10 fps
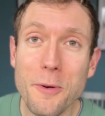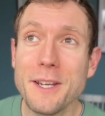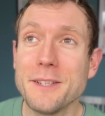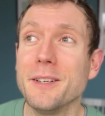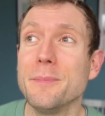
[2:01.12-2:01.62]
of
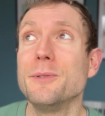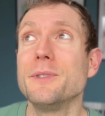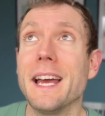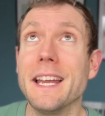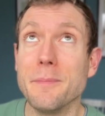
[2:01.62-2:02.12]
these samples
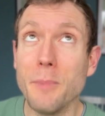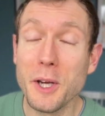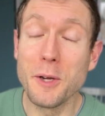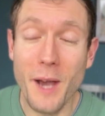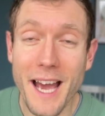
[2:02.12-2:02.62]
and
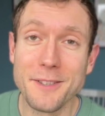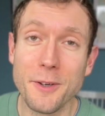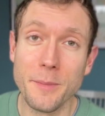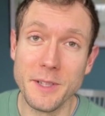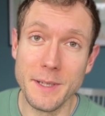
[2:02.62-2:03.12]
Mike, who has
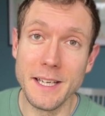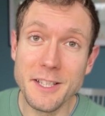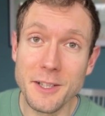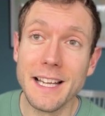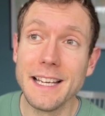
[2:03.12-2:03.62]
got them, has been
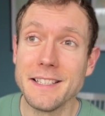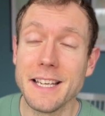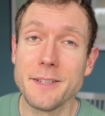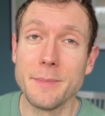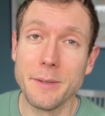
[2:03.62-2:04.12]
injured lately, so
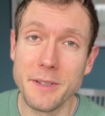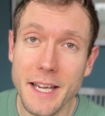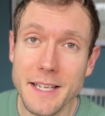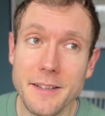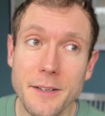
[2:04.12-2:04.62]
hasn't been able to
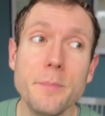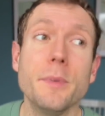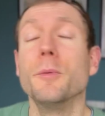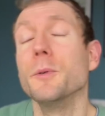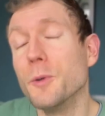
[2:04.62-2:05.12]
test them,
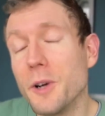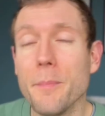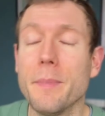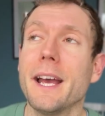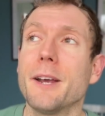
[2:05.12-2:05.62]
but we will come
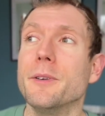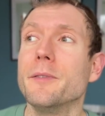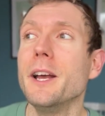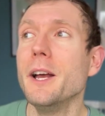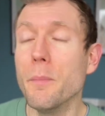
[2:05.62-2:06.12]
back with
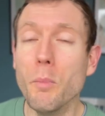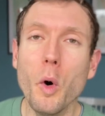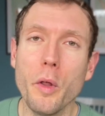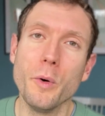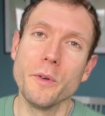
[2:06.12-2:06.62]

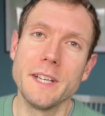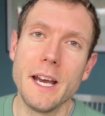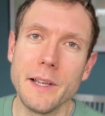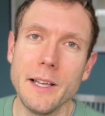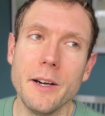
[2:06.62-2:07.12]
more thoughts
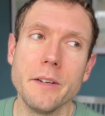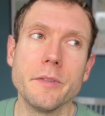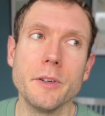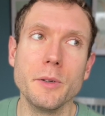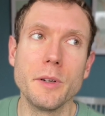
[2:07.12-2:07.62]
down the line
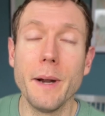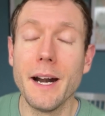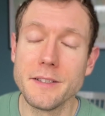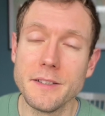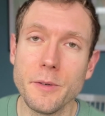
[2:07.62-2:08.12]
through
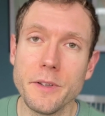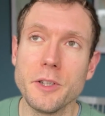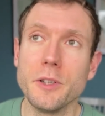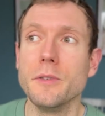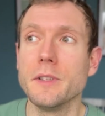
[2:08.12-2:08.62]
comparisons to other
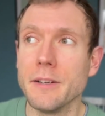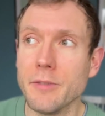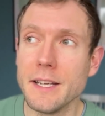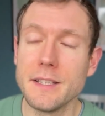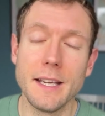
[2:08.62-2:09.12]
shoes and
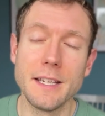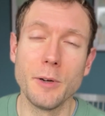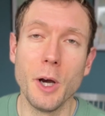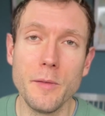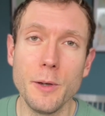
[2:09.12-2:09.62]
race tests
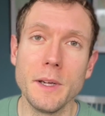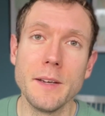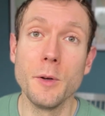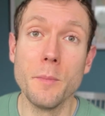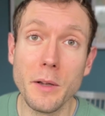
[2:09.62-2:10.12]
where hopefully we can
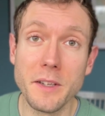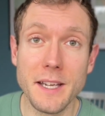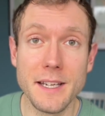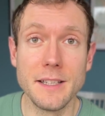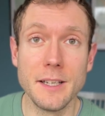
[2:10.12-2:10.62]
give you a
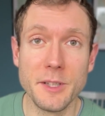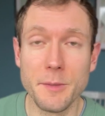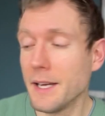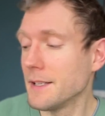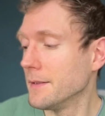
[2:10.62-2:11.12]
multi-tester
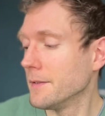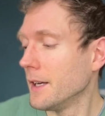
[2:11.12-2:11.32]
perspective.